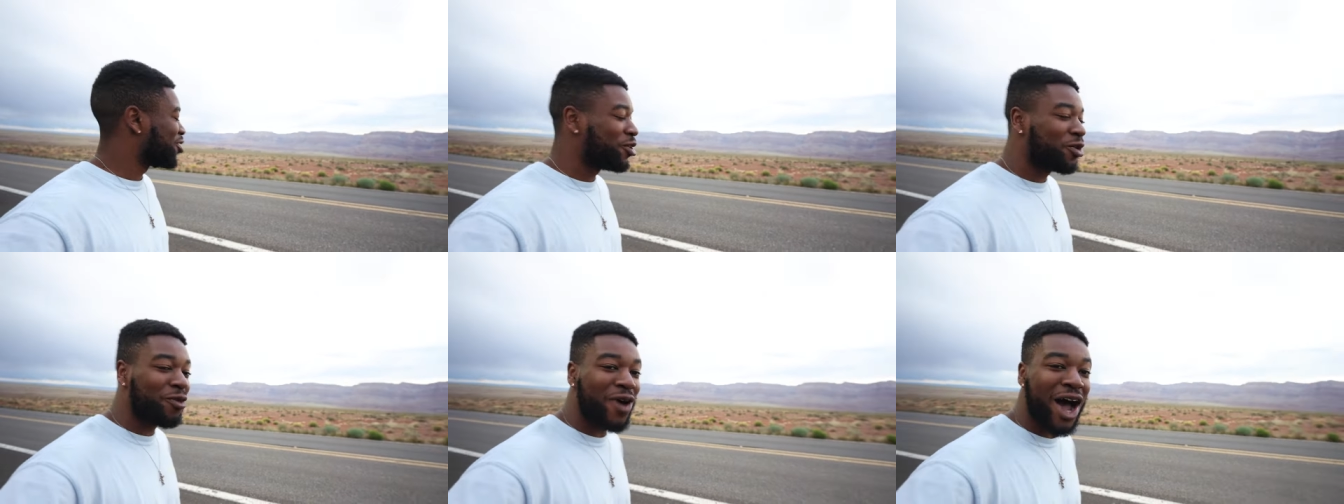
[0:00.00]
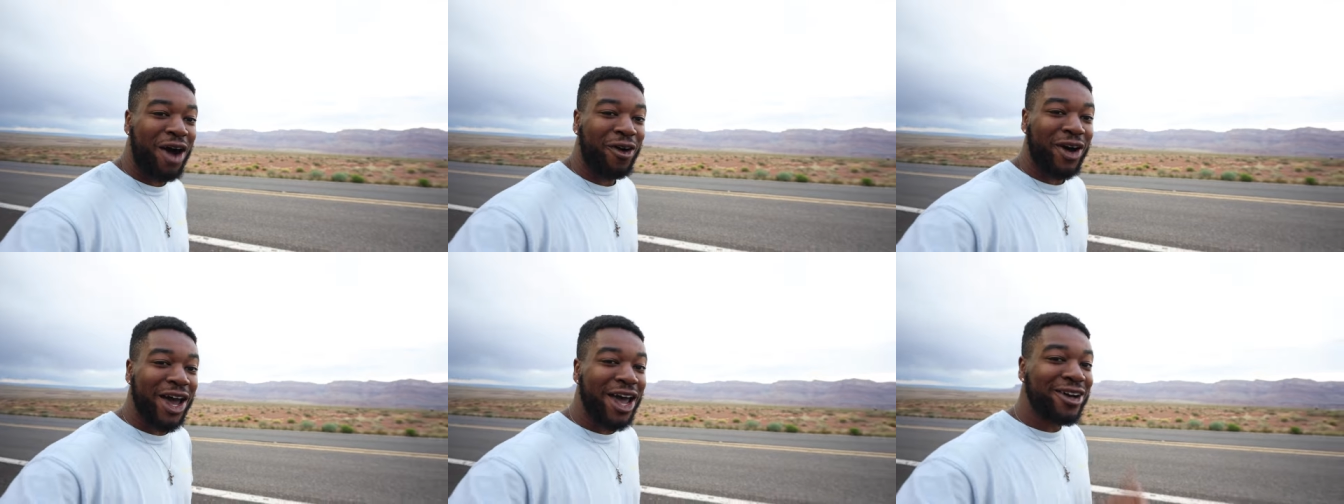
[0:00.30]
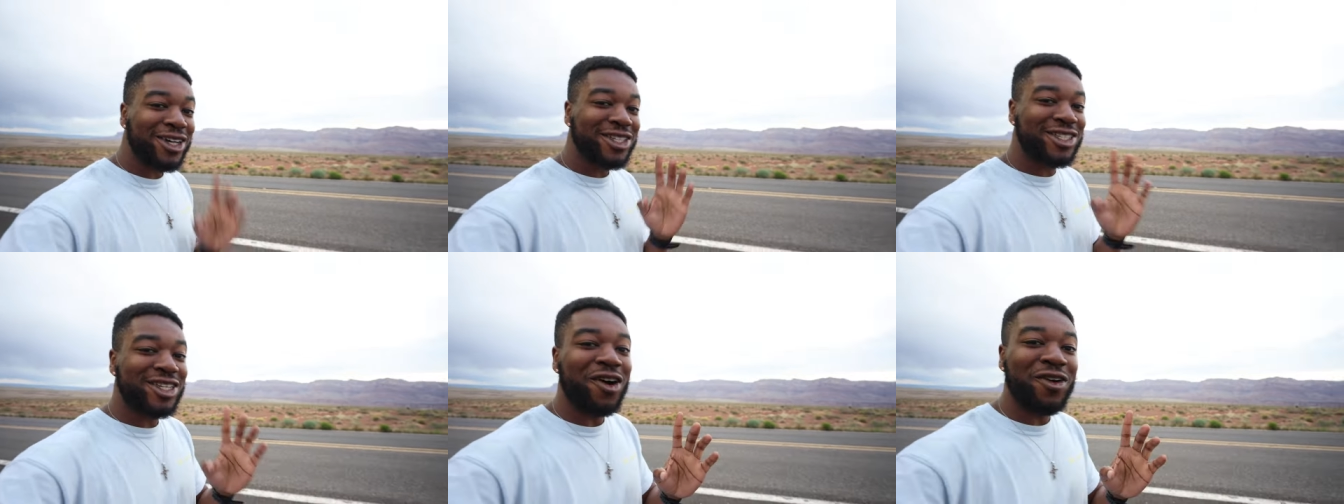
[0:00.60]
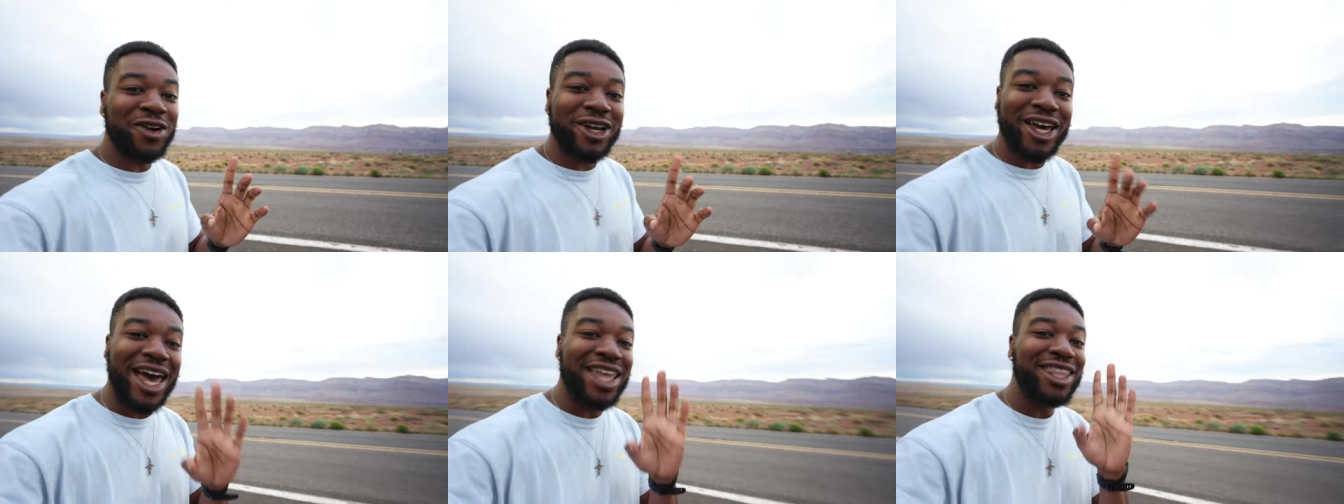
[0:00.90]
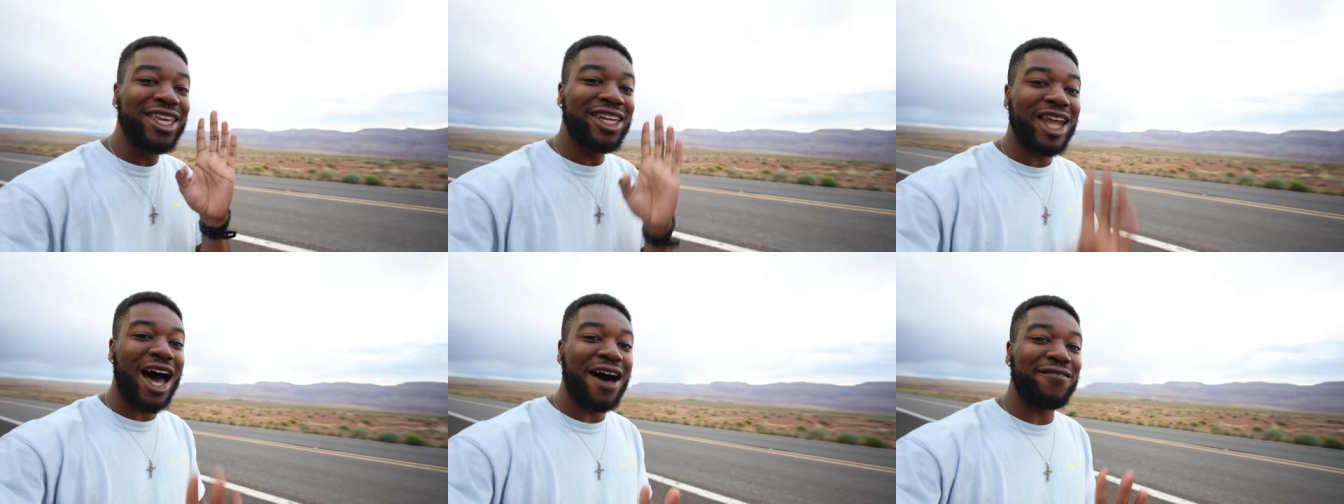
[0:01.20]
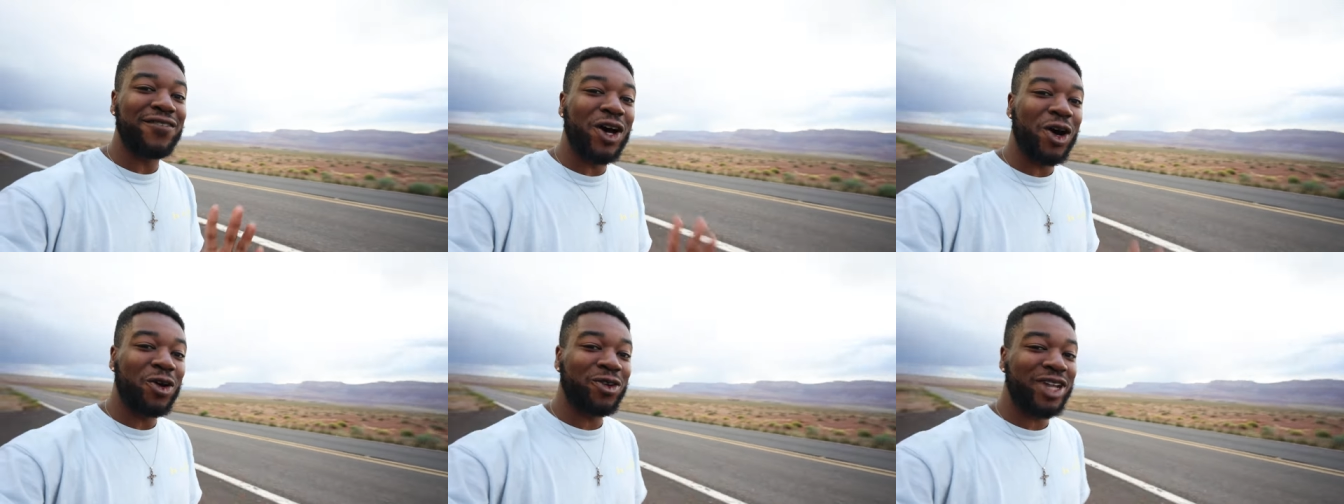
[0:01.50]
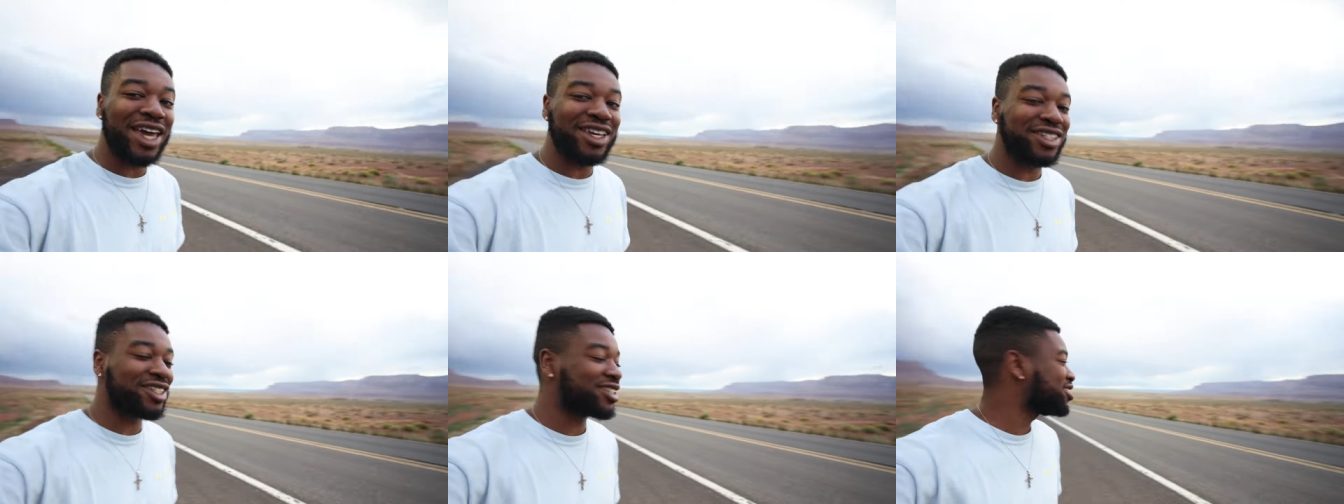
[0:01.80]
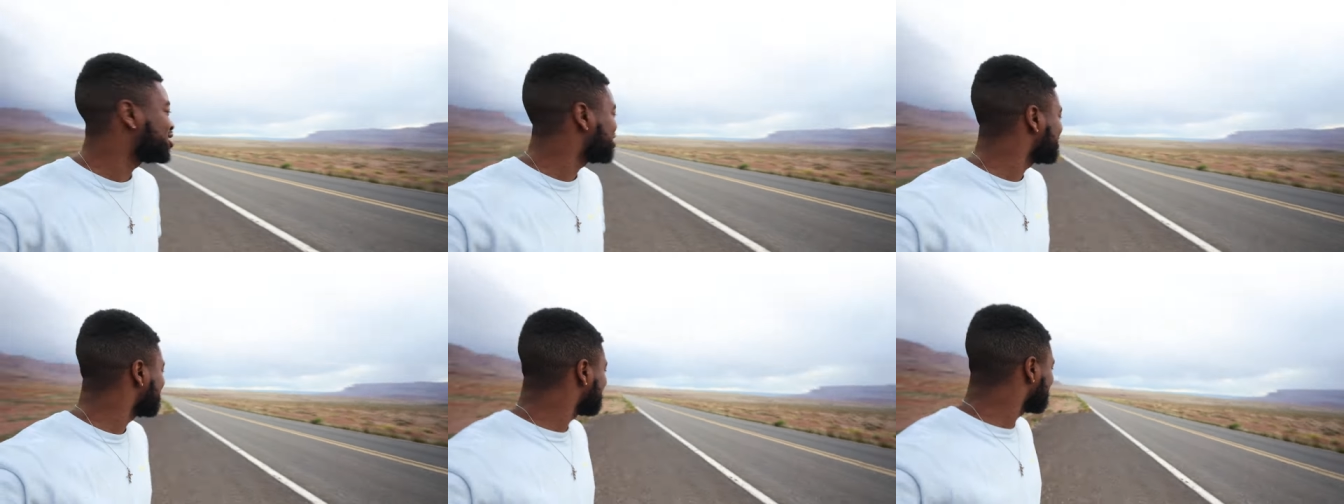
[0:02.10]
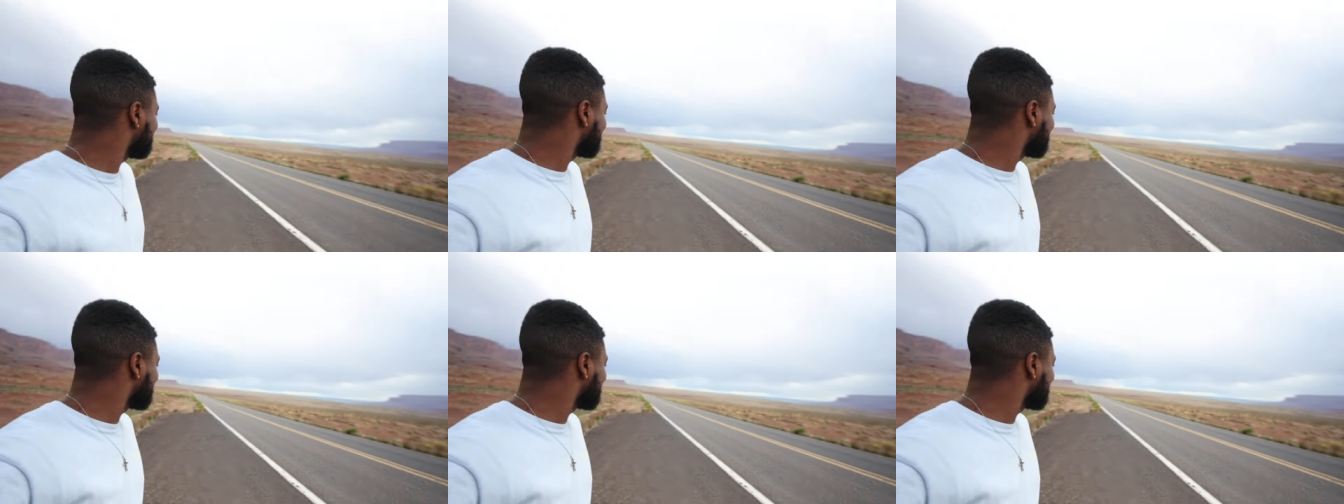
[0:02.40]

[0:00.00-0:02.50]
Wow, Arizona and the Navajo Nation,